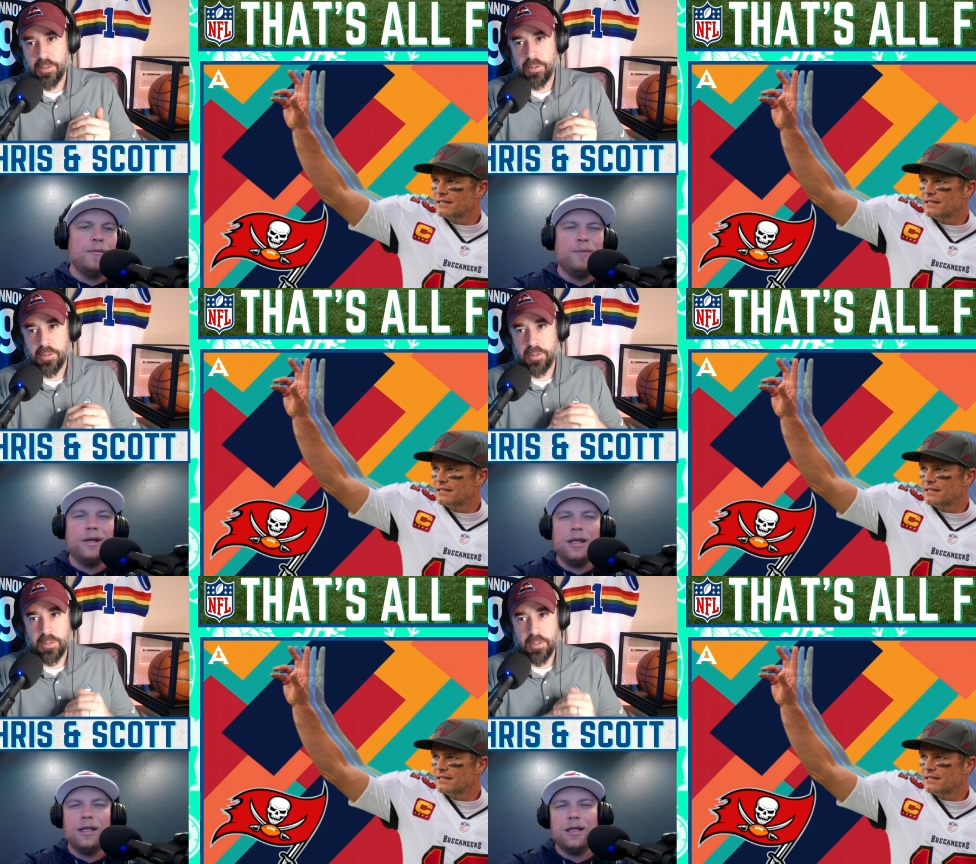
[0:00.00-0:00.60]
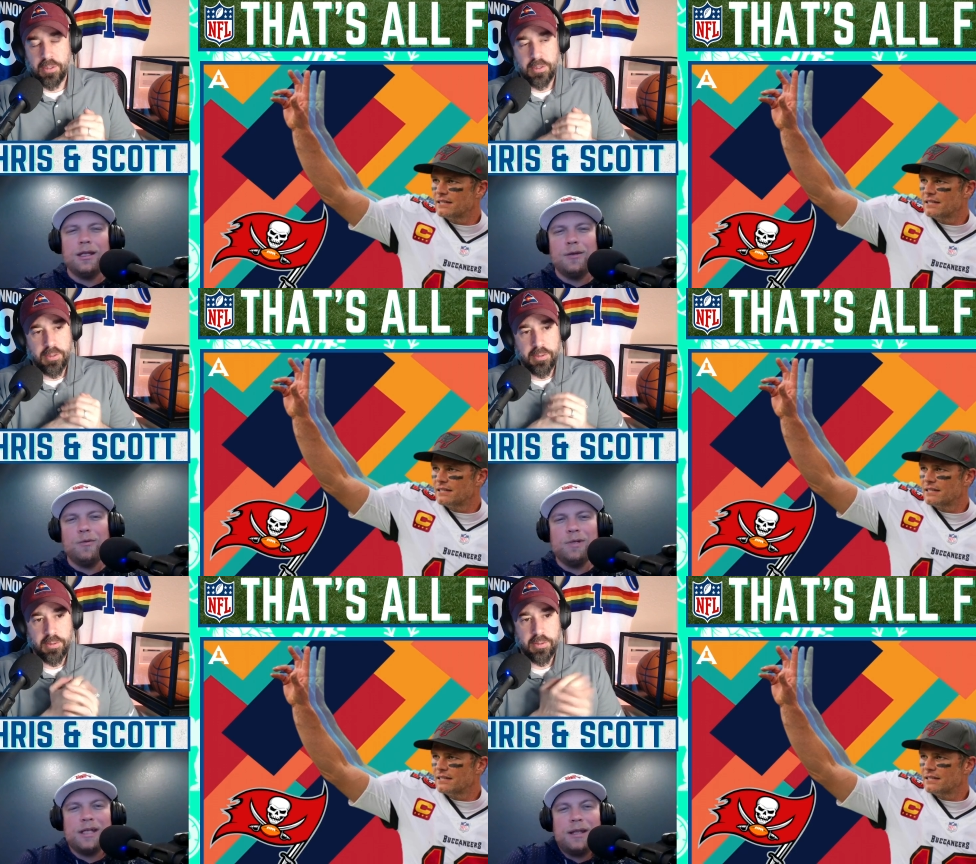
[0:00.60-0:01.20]
Speaker 1: But
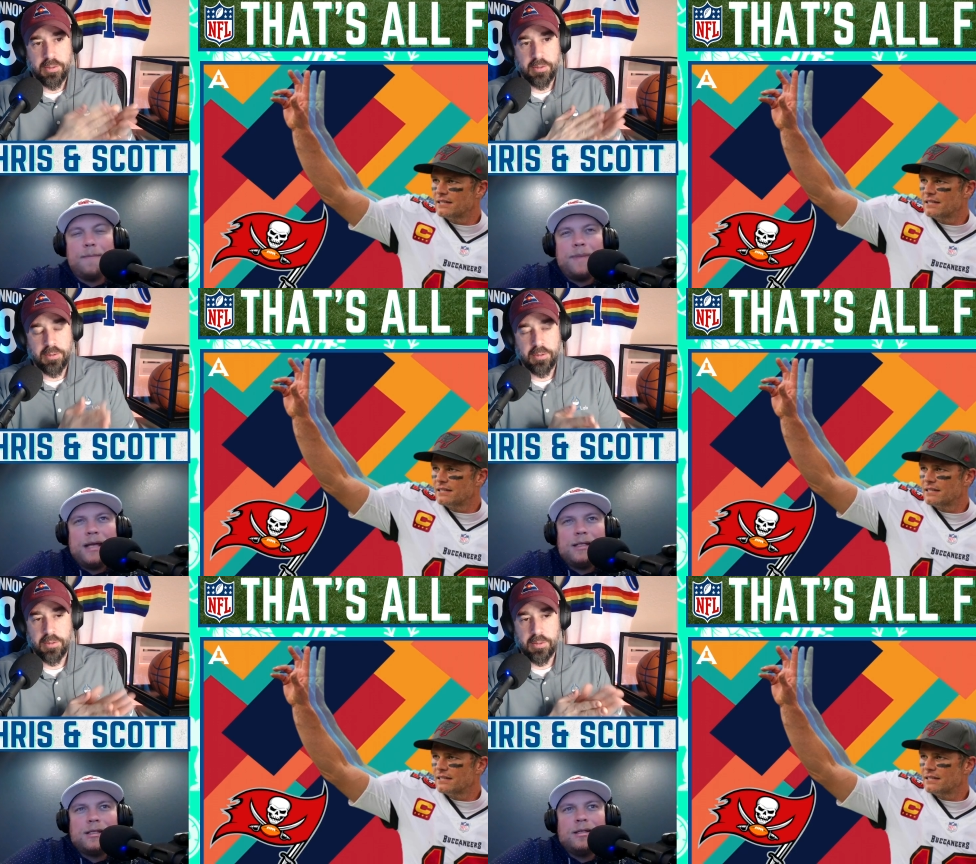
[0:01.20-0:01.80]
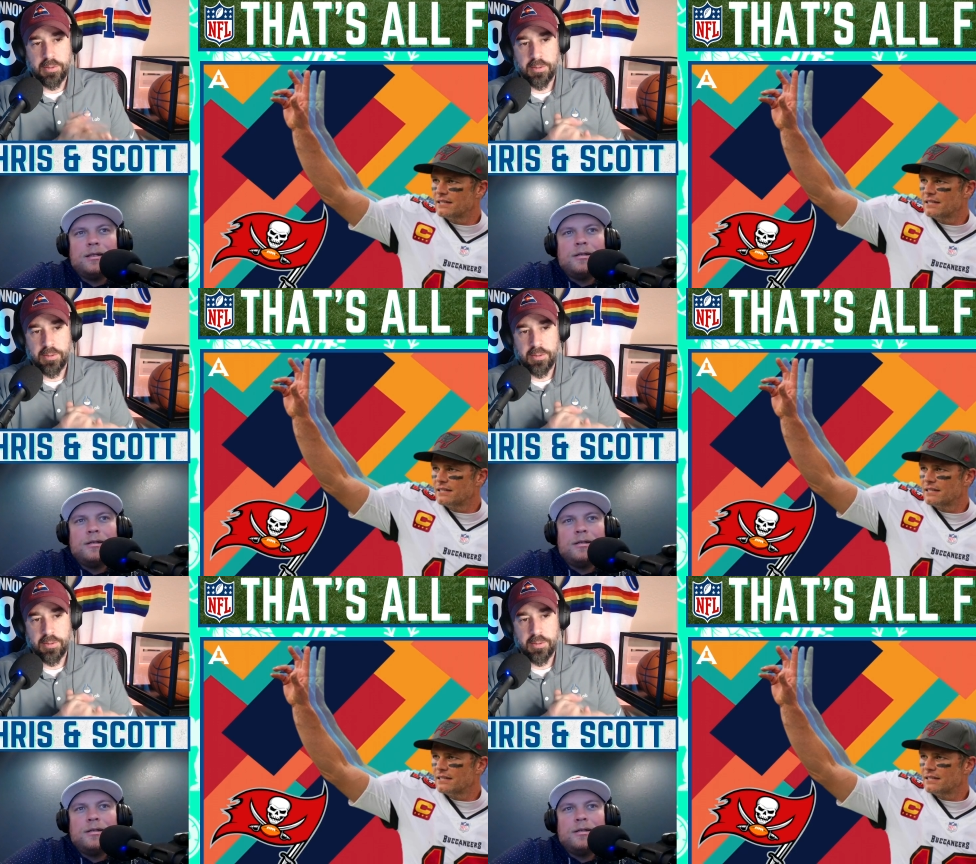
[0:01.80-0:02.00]
was he the best